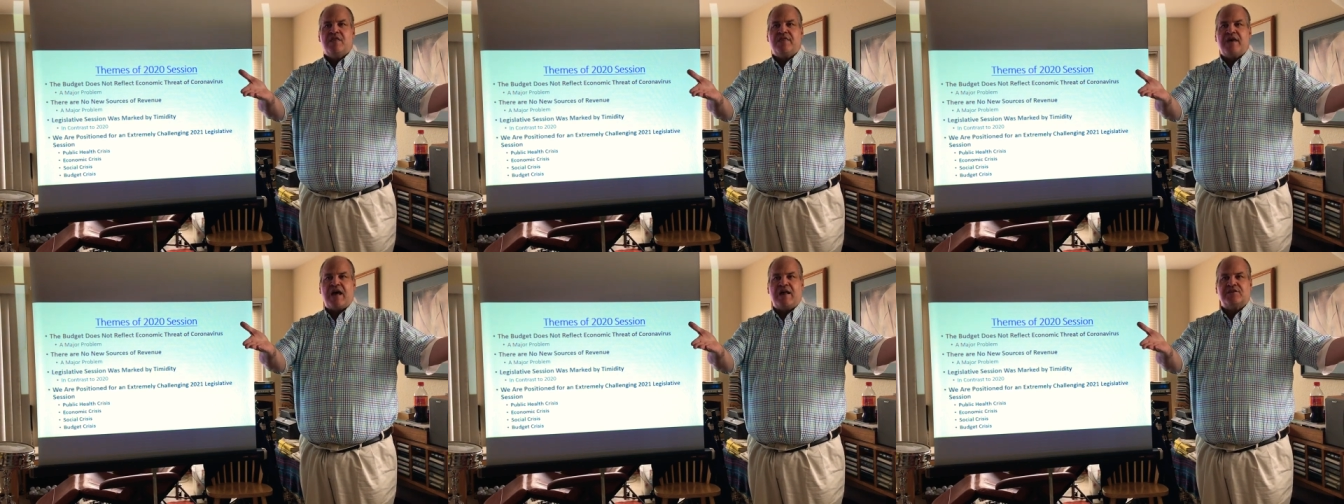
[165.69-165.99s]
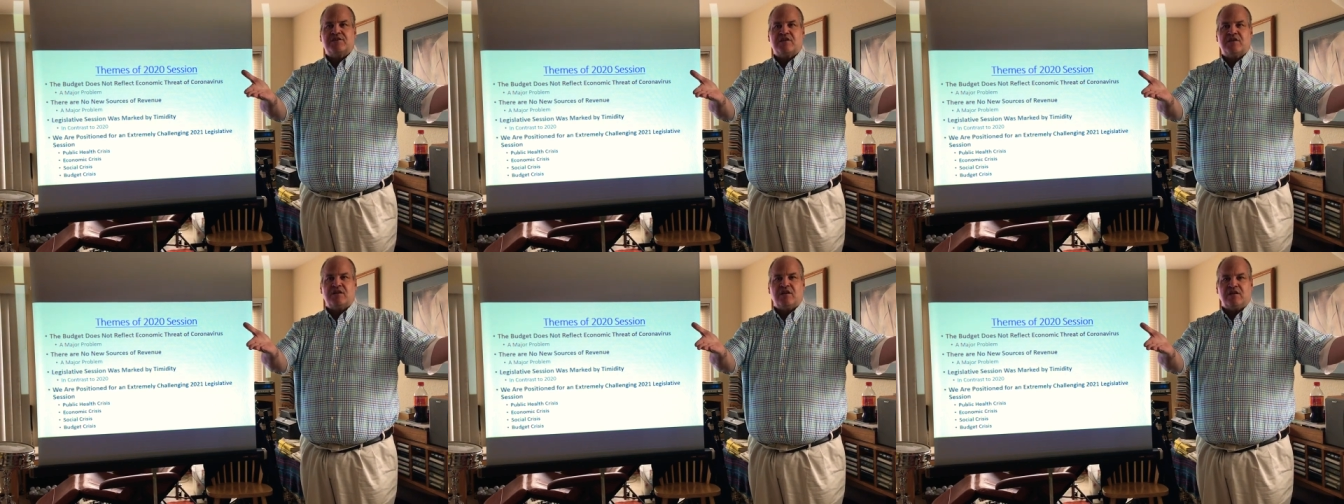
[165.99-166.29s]

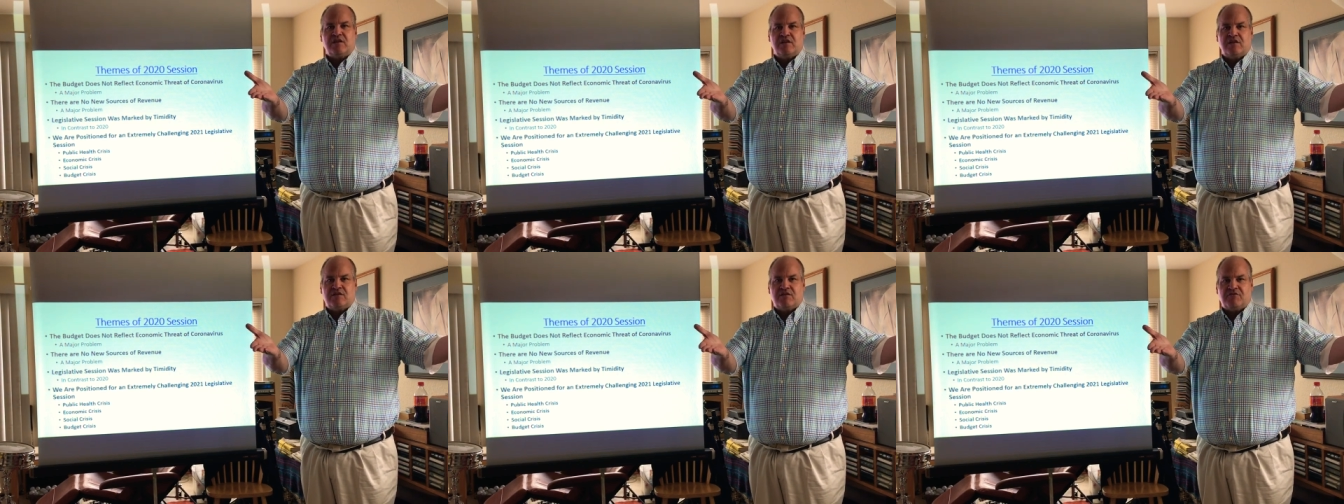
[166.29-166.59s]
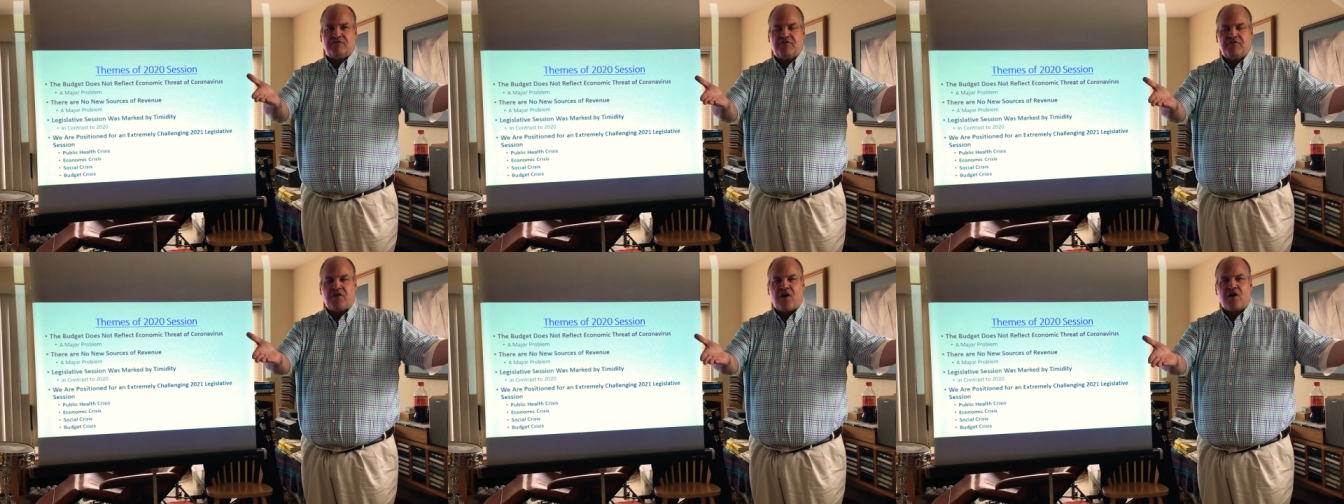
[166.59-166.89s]
That's going to lead to
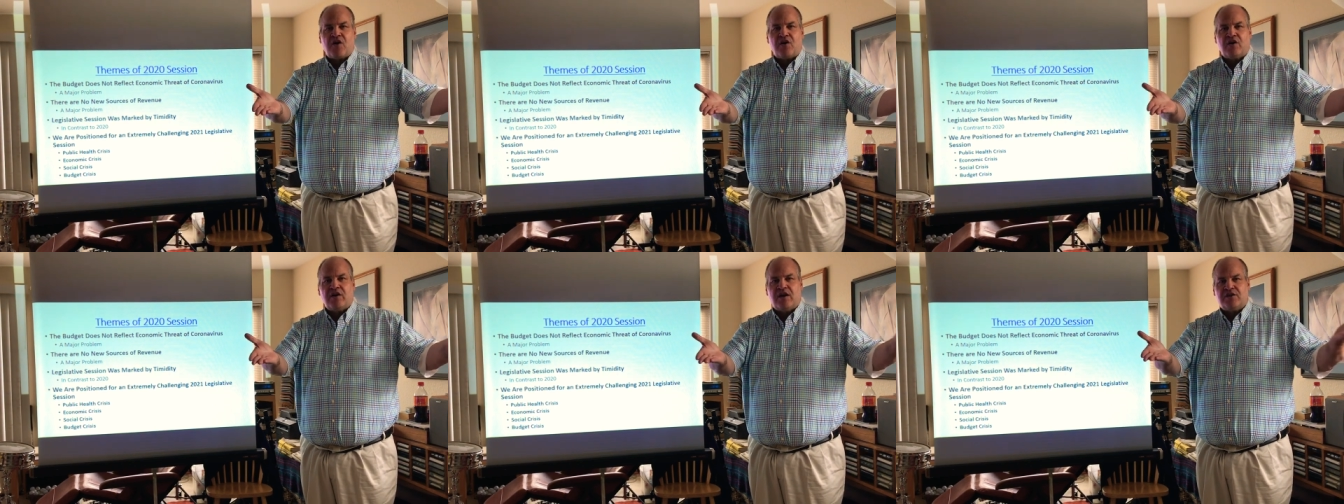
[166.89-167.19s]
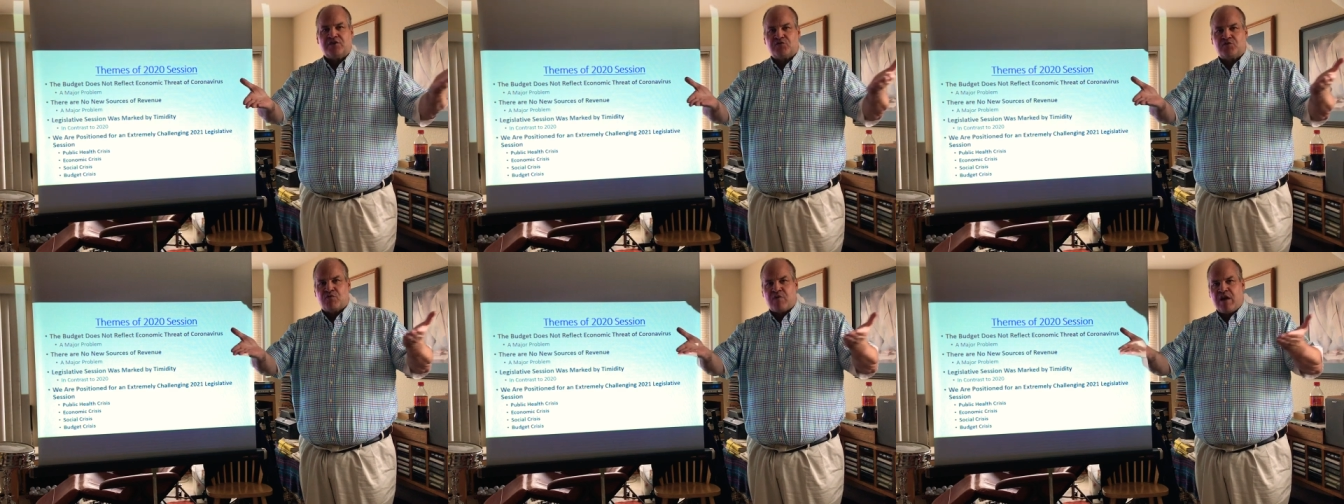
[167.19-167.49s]
far
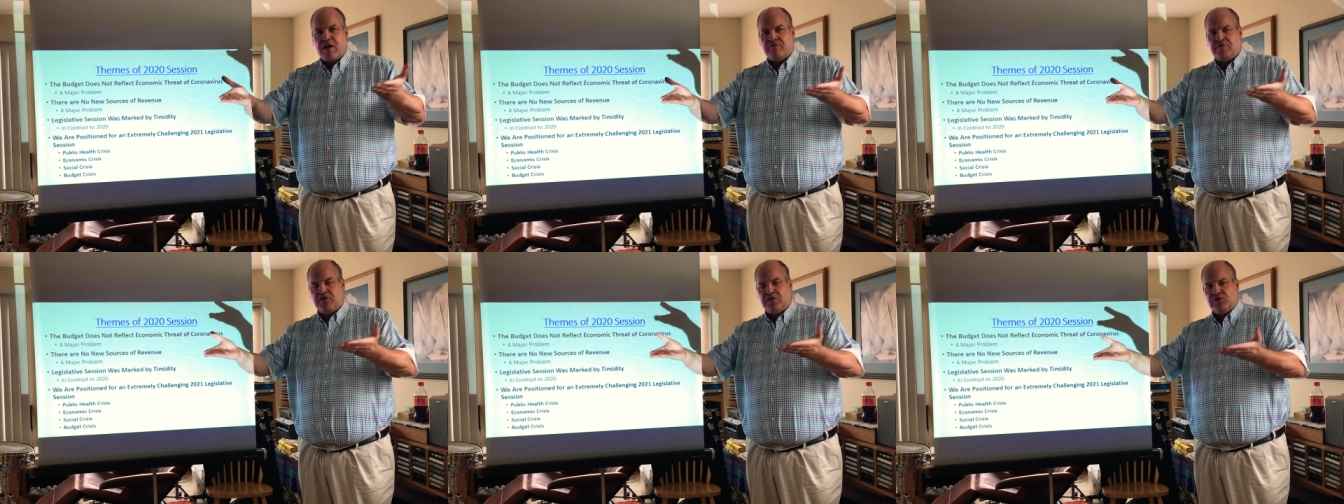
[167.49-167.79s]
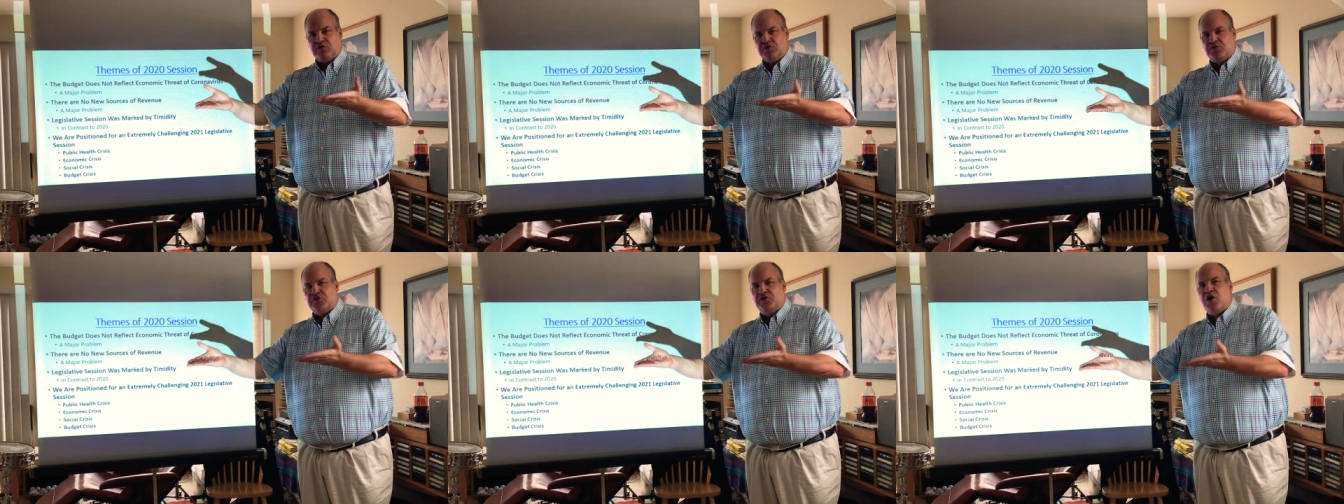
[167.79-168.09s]
less
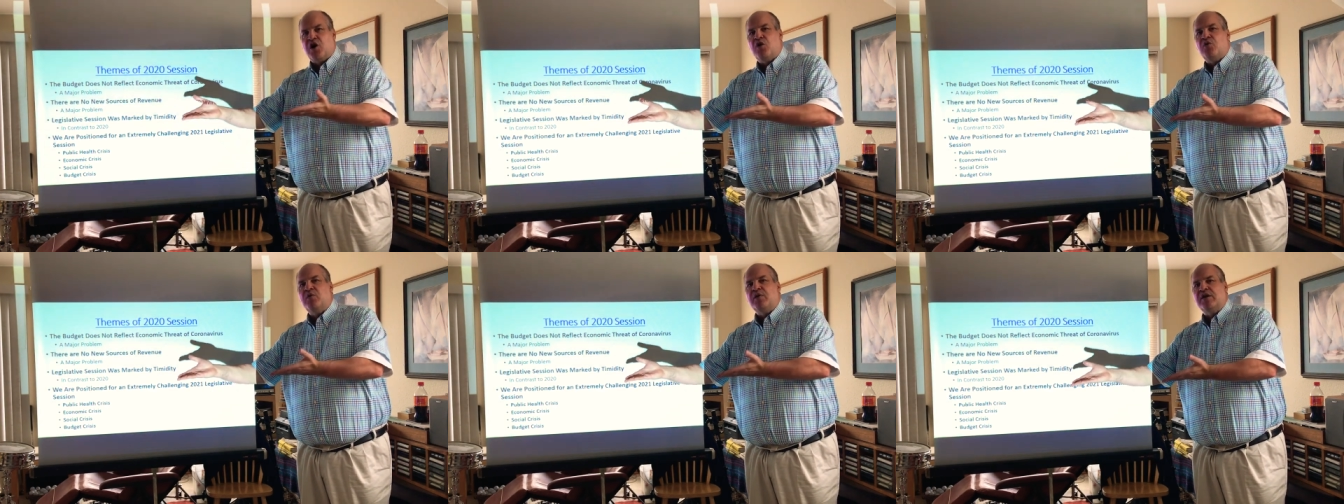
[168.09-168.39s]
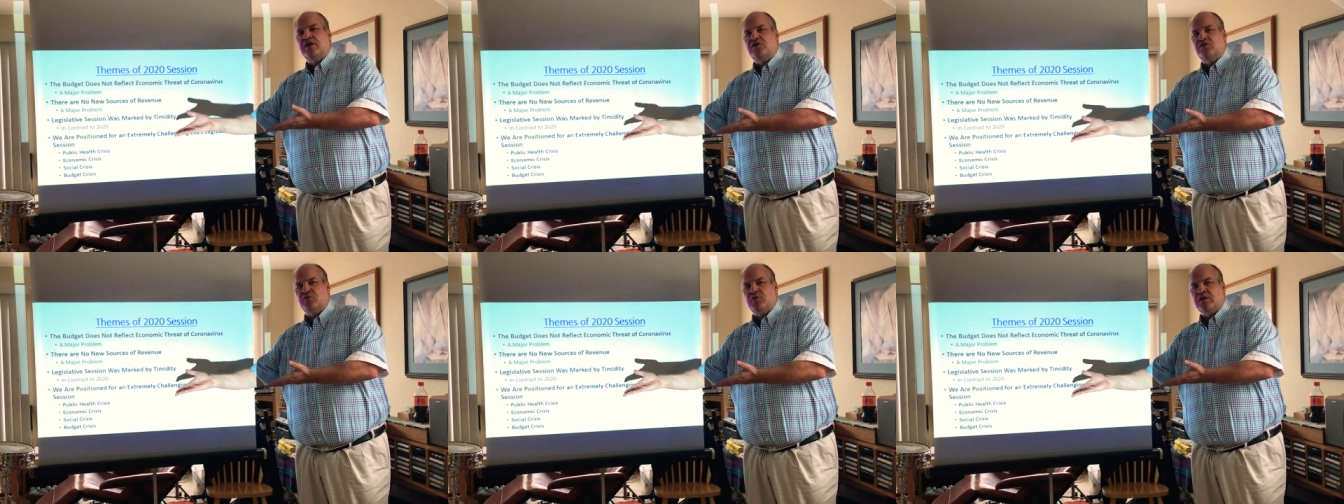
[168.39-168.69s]
revenues
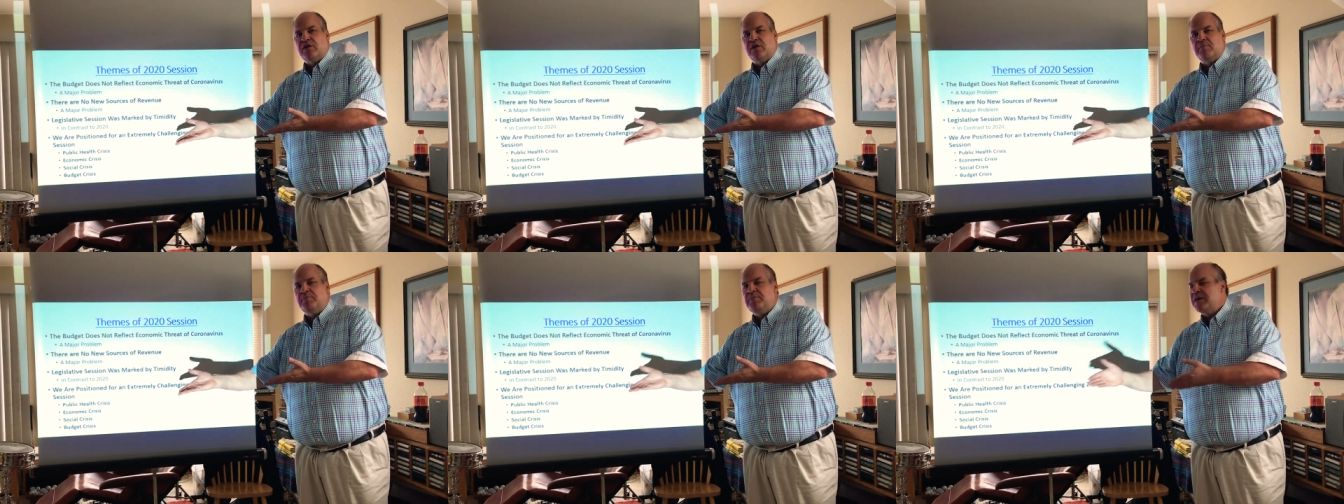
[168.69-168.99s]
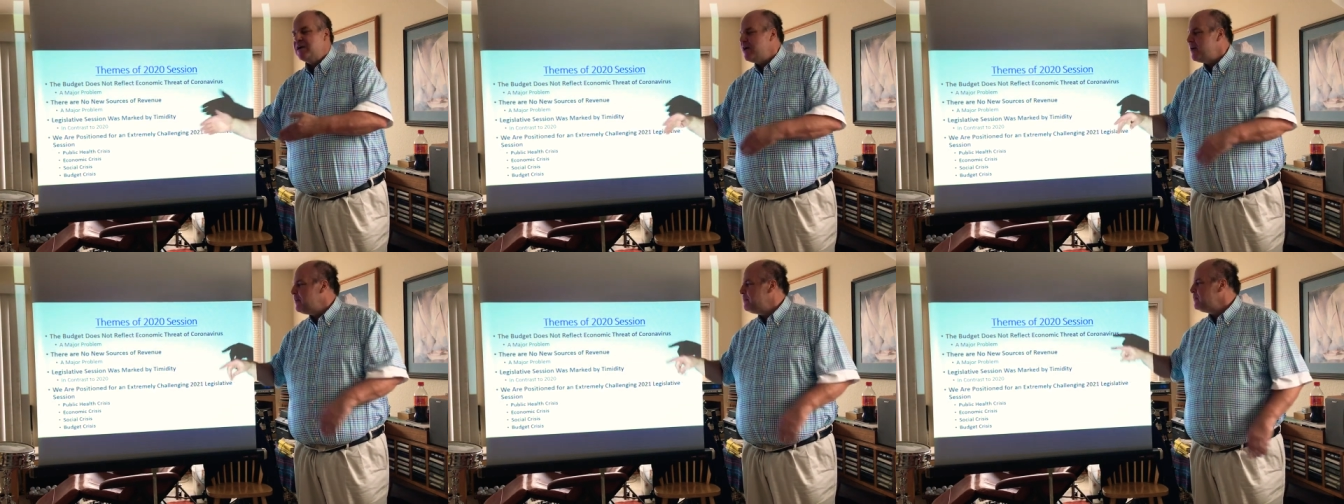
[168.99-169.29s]
going to
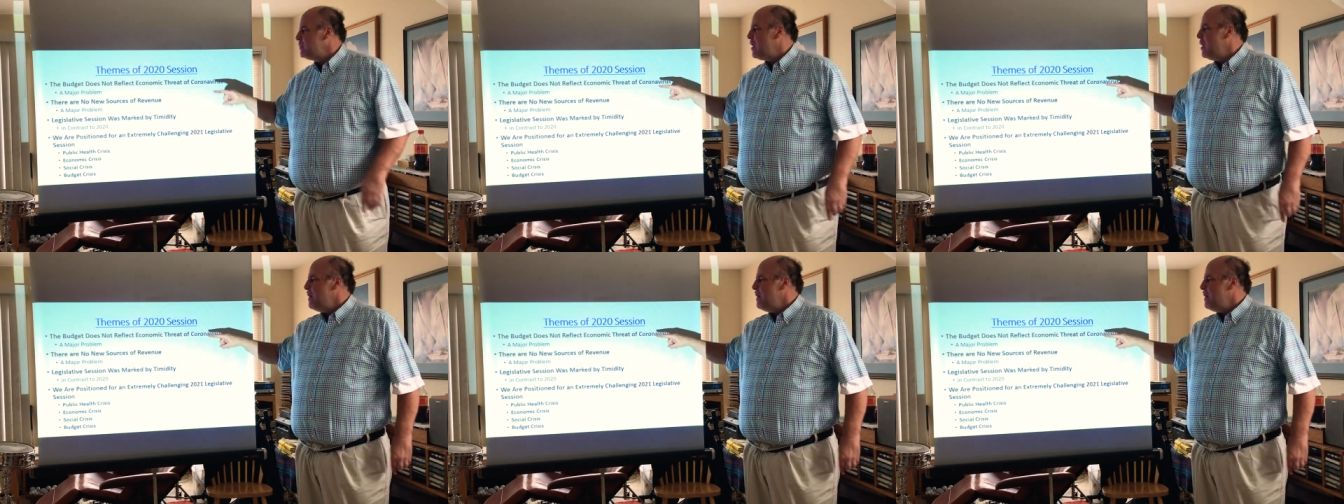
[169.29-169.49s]
Olympia.